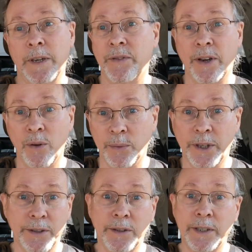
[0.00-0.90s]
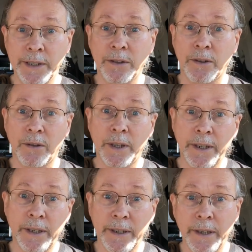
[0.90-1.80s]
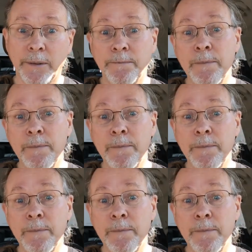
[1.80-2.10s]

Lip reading: have to get home to get to the dealer, don't I? Yeah.